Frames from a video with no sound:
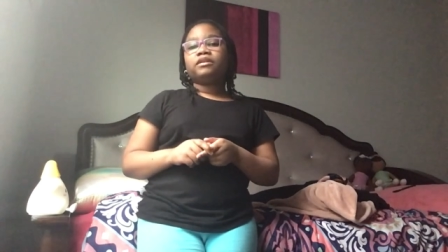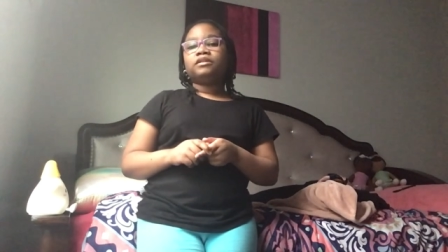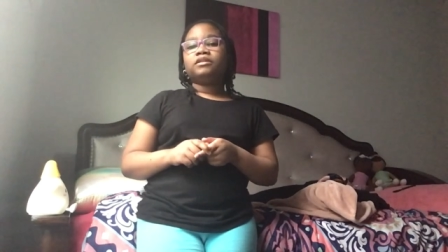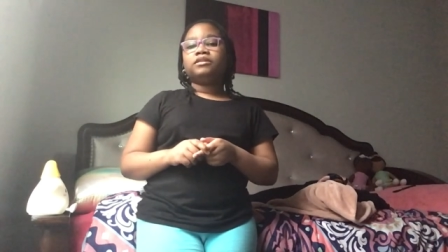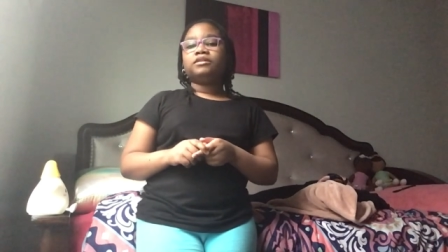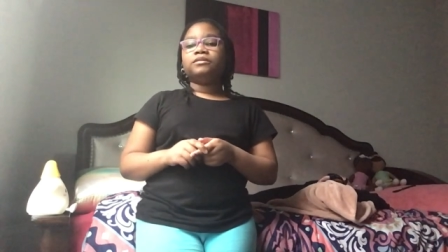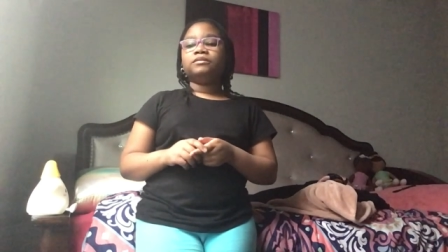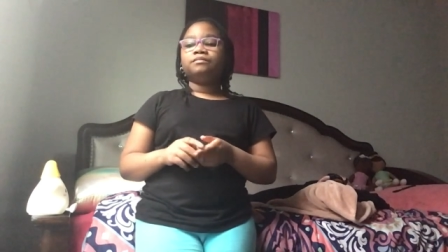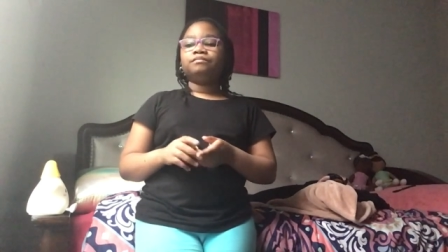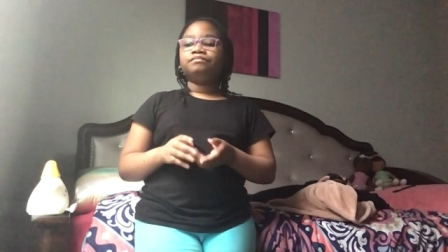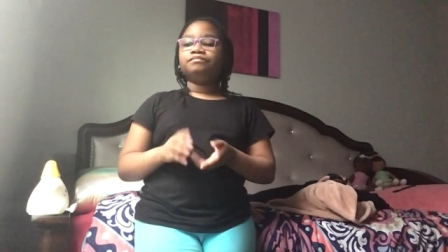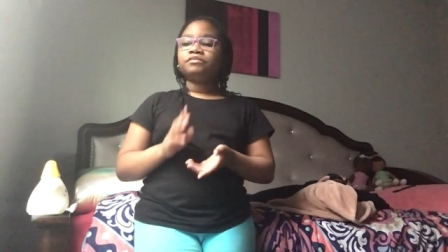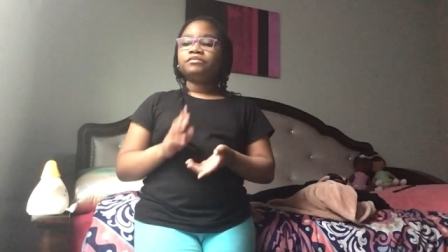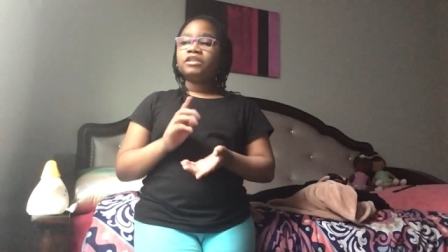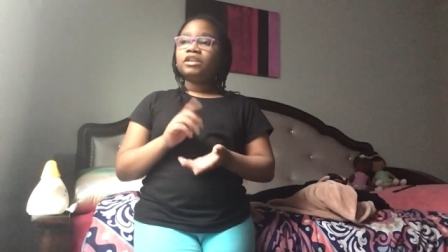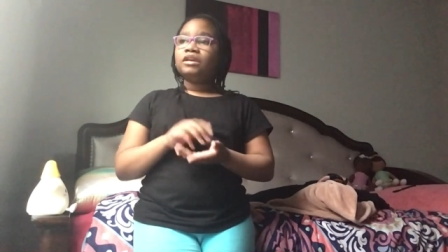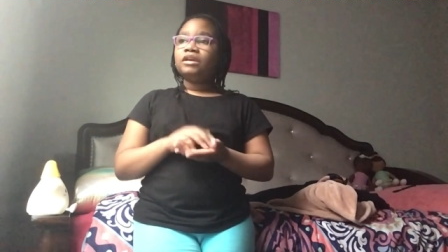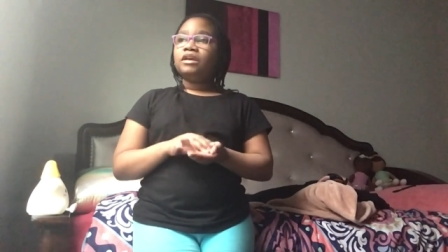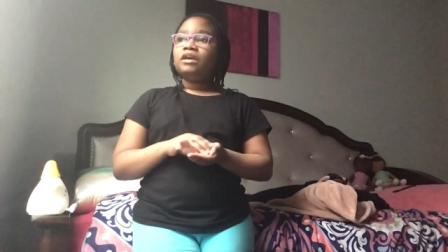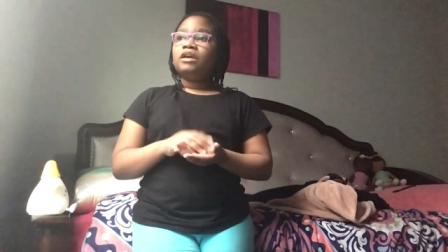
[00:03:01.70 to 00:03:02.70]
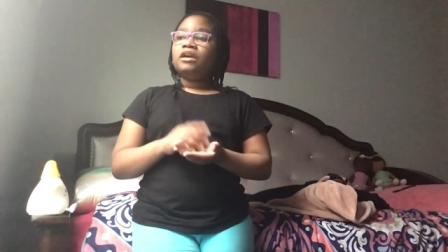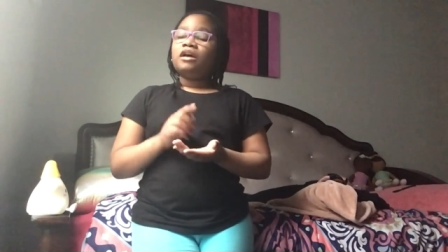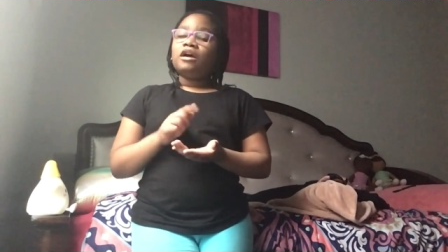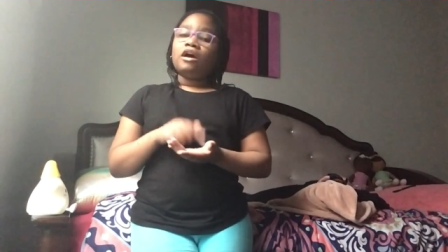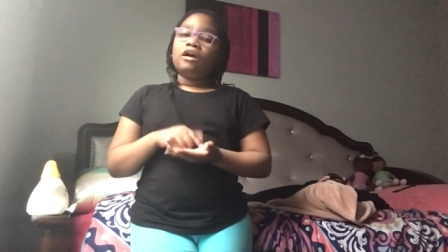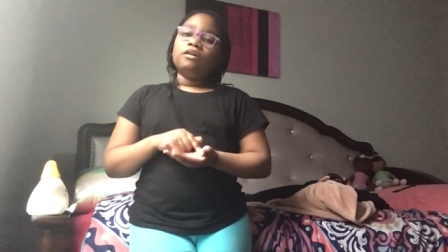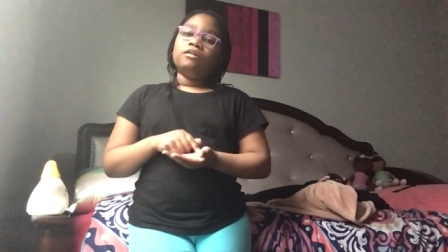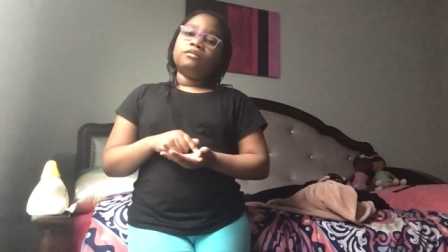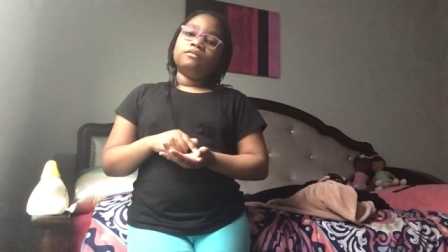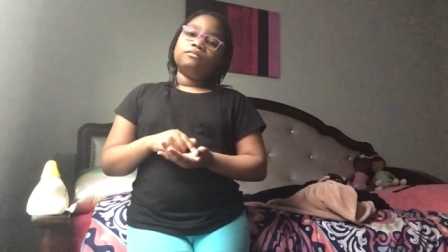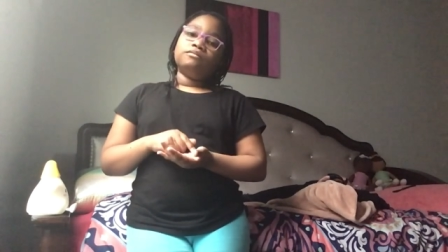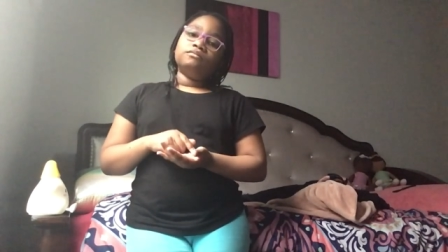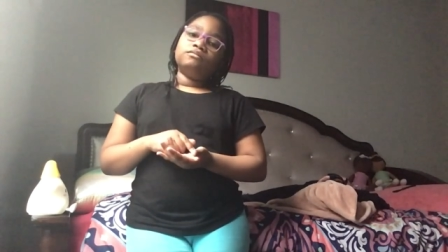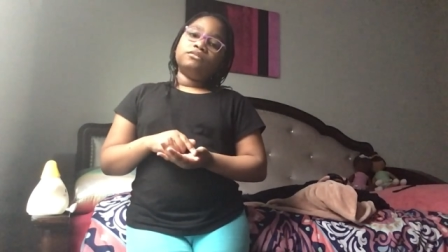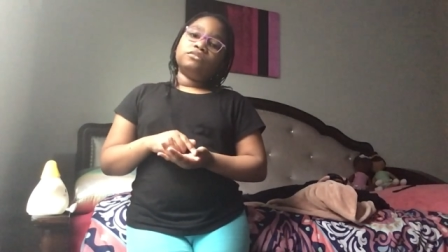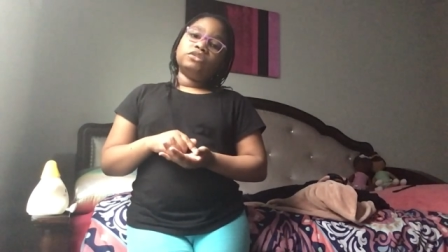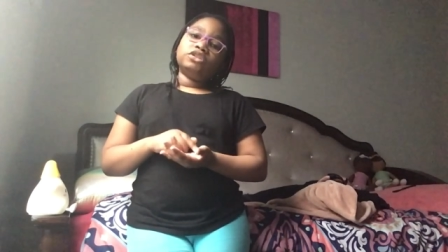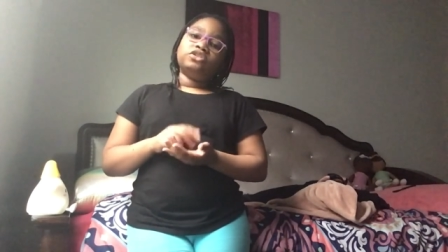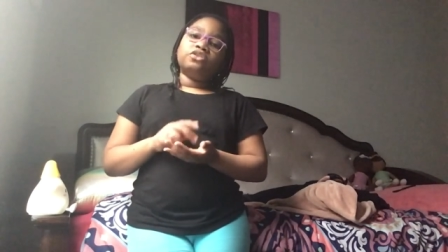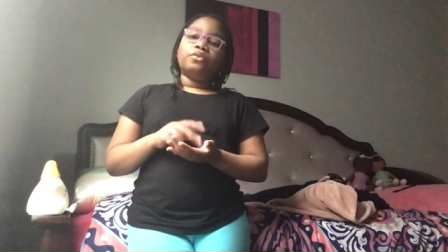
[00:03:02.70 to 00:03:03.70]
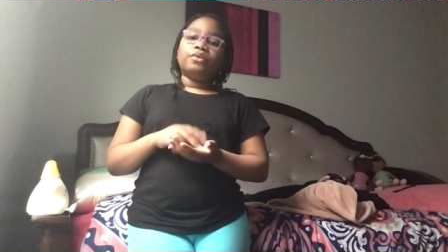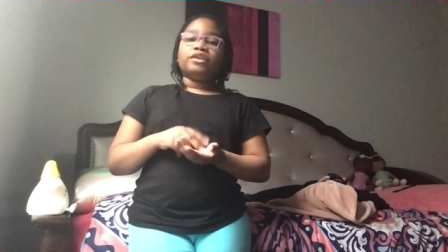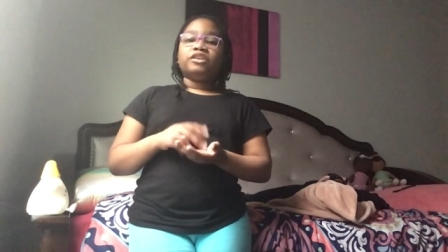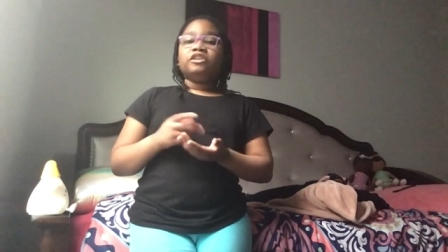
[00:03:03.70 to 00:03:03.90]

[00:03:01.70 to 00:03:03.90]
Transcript: um, showing